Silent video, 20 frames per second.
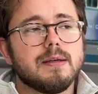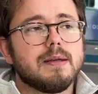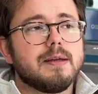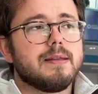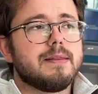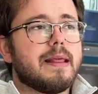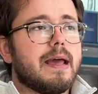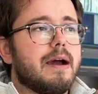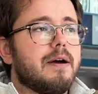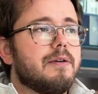
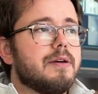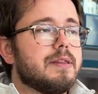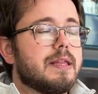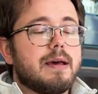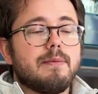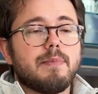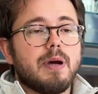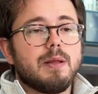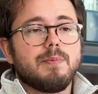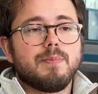Now,
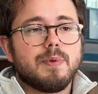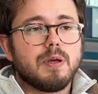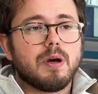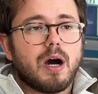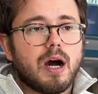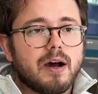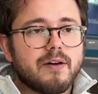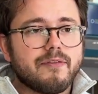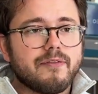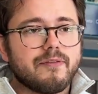that might be
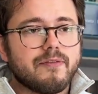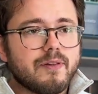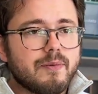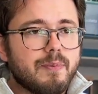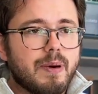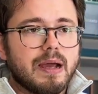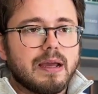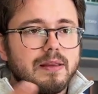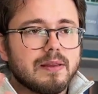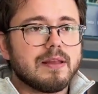off
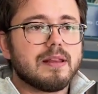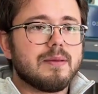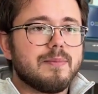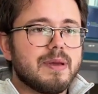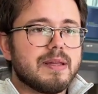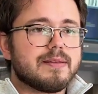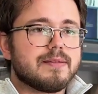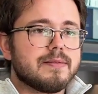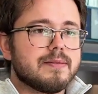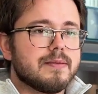by a little
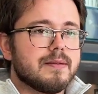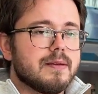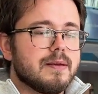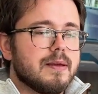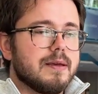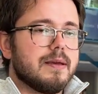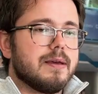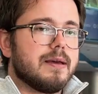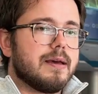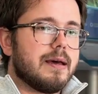bit,
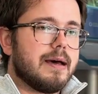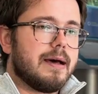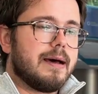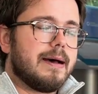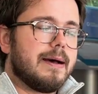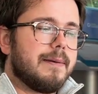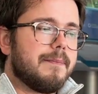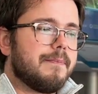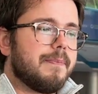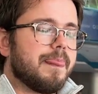
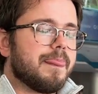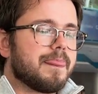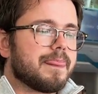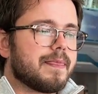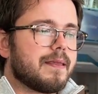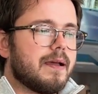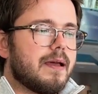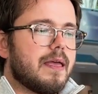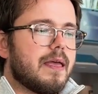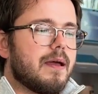
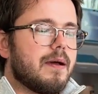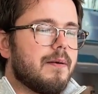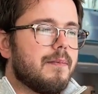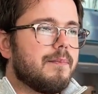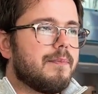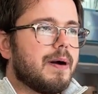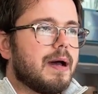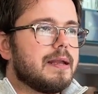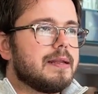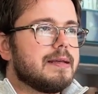
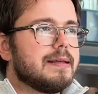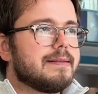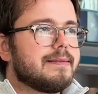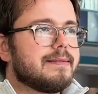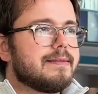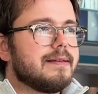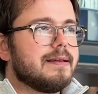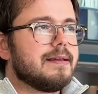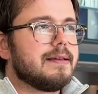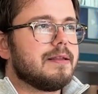but
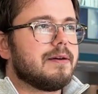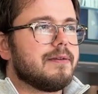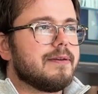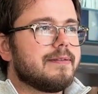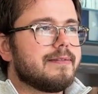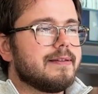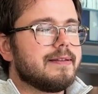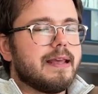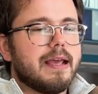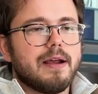it's
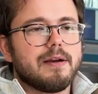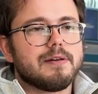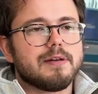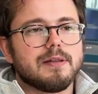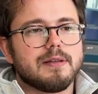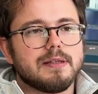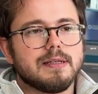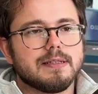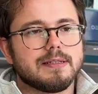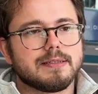
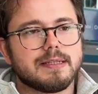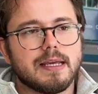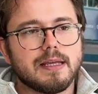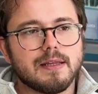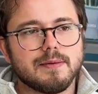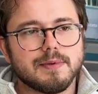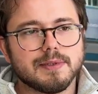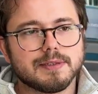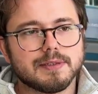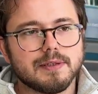inherently a
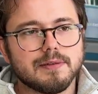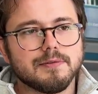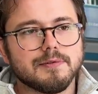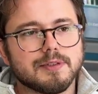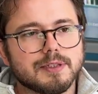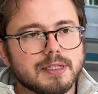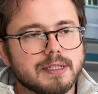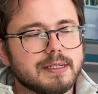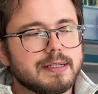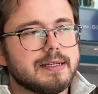scalable
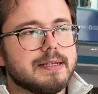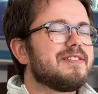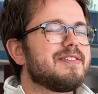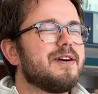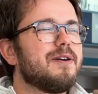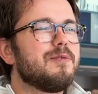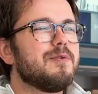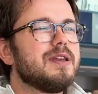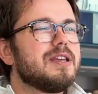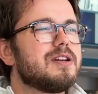solution.
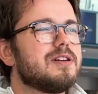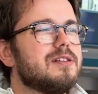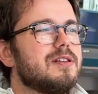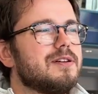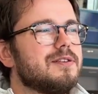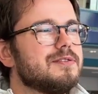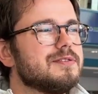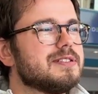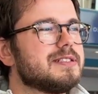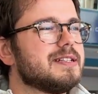So we
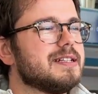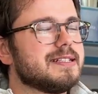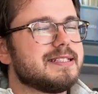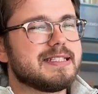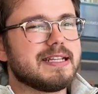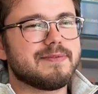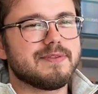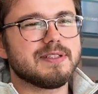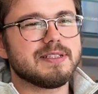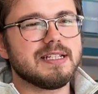closed a
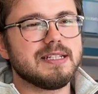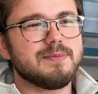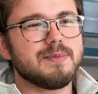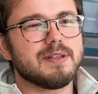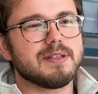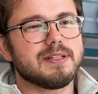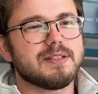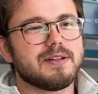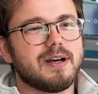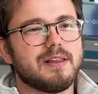$17
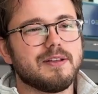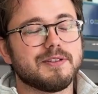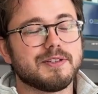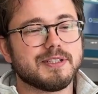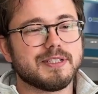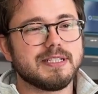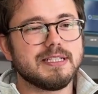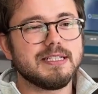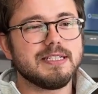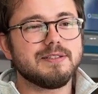million
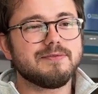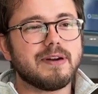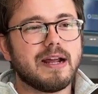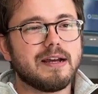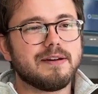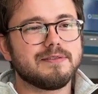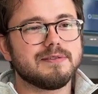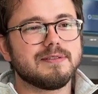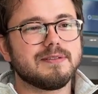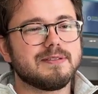seed
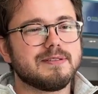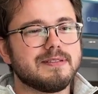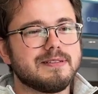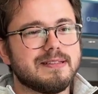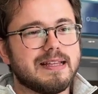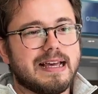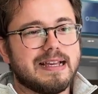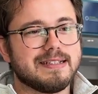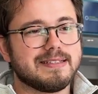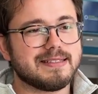round
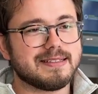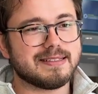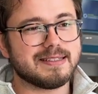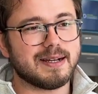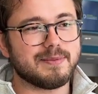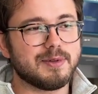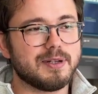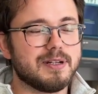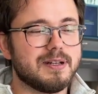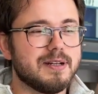last
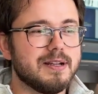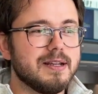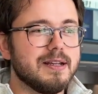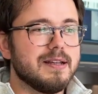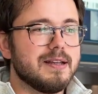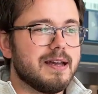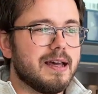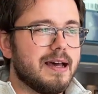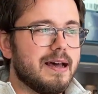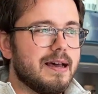summer.
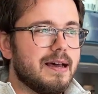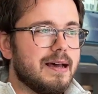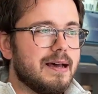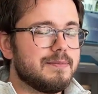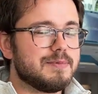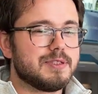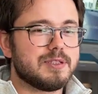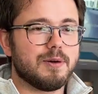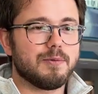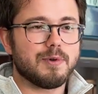
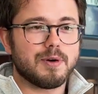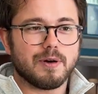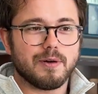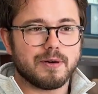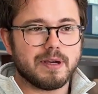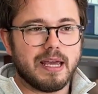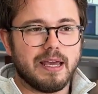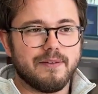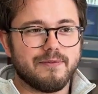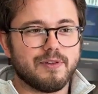So we're
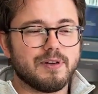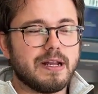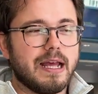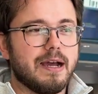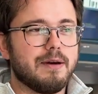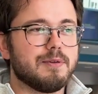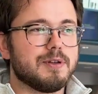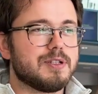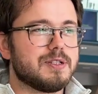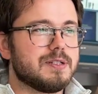okay for
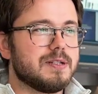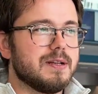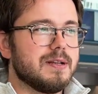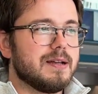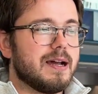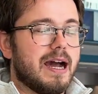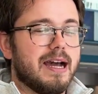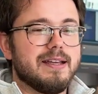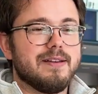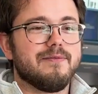now, which
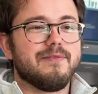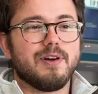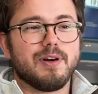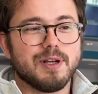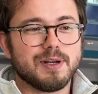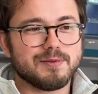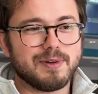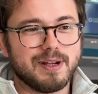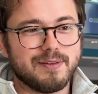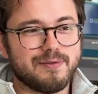I am
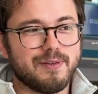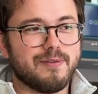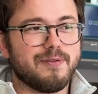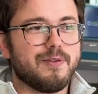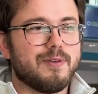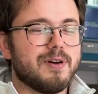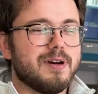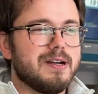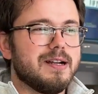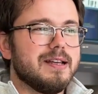very grateful for.